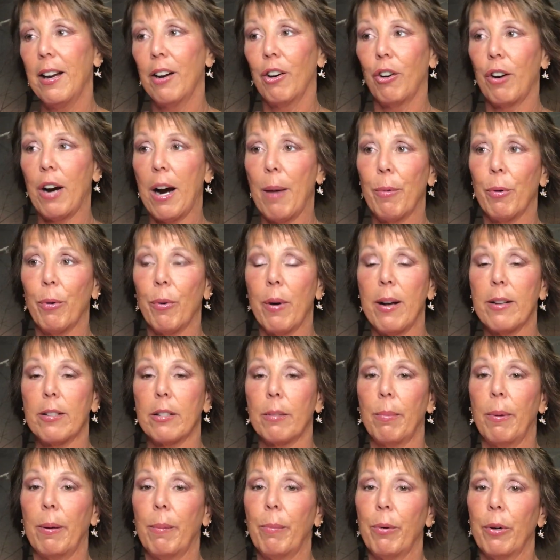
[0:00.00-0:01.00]
grab a
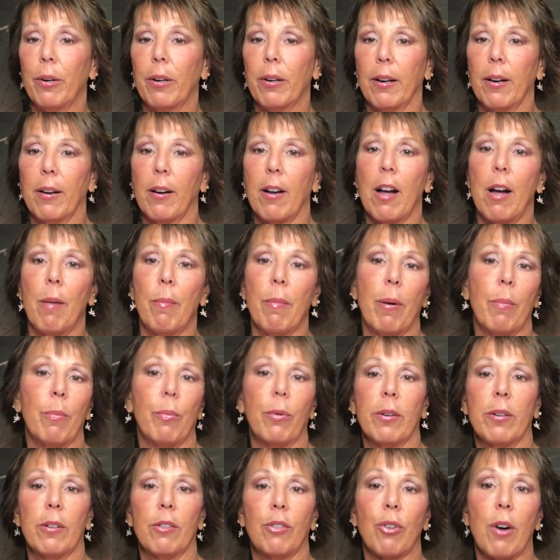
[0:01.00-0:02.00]
recipe book and come up
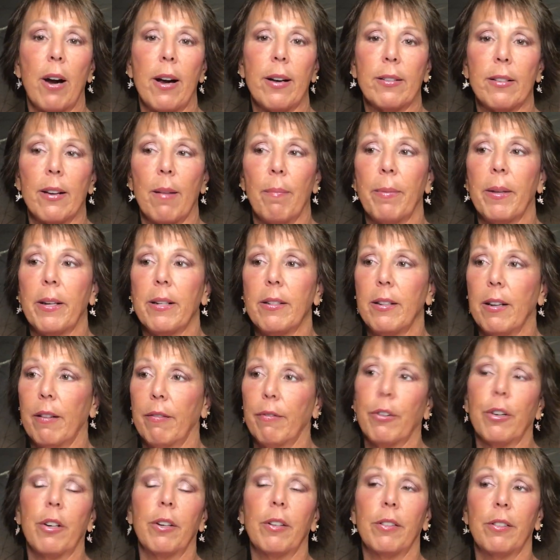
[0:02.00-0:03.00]
with, try something
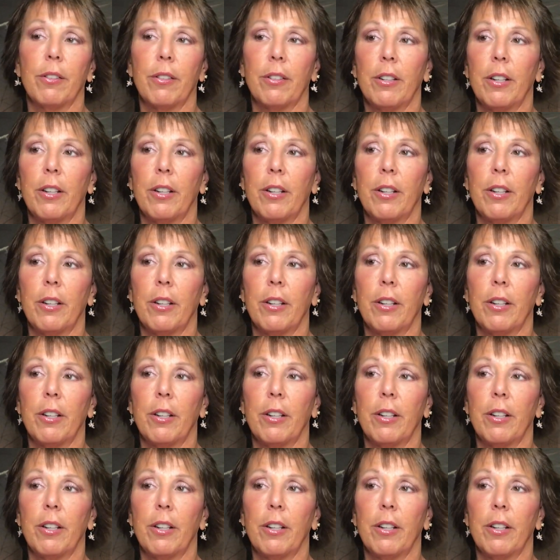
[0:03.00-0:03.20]
different.